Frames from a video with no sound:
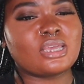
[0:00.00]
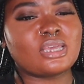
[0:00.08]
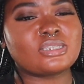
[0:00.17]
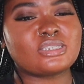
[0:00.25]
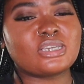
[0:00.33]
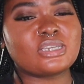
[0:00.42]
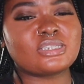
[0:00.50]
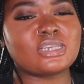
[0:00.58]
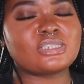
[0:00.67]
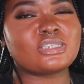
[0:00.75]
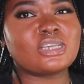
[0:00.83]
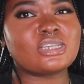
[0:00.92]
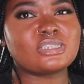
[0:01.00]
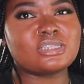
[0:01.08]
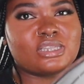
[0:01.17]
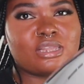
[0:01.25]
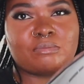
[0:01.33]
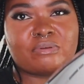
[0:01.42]
it's just
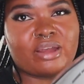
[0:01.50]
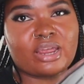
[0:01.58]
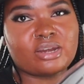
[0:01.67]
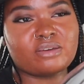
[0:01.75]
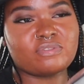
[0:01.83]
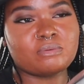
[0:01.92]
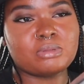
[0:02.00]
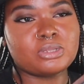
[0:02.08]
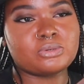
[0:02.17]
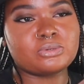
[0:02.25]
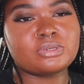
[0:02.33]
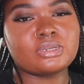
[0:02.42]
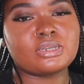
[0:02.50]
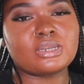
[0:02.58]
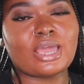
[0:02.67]
the brand of the balloon.